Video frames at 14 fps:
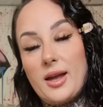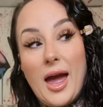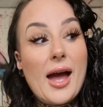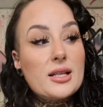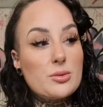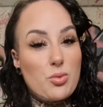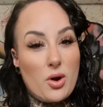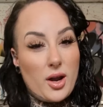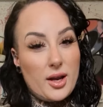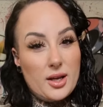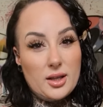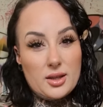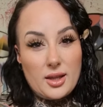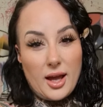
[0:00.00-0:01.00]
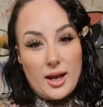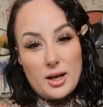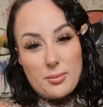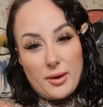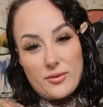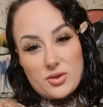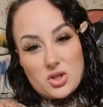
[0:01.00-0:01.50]
hairspray that
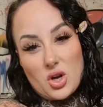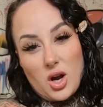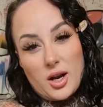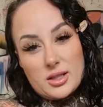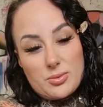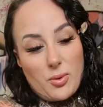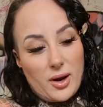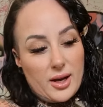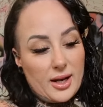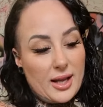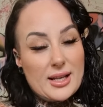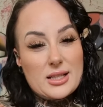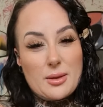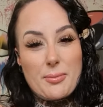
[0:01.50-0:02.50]
had a bit of a shine spray in it.